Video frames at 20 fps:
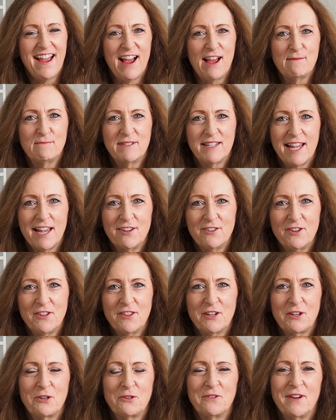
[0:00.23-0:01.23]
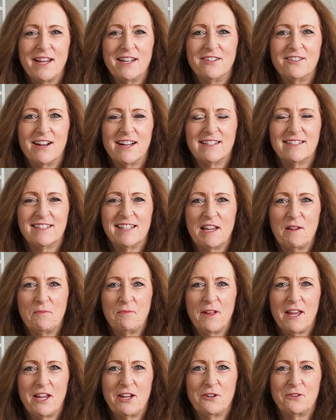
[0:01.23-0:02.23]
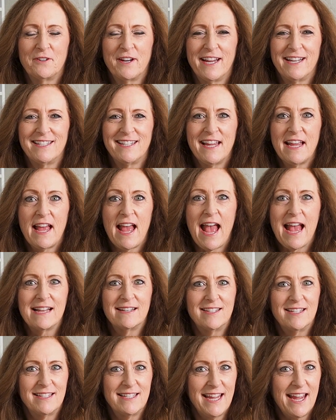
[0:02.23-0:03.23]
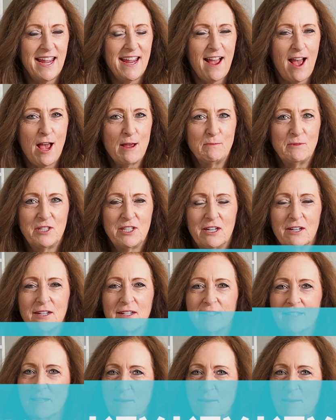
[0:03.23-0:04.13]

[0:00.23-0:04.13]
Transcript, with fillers: I'm Sandra, the creator at Sing Play Create, and today I'm sharing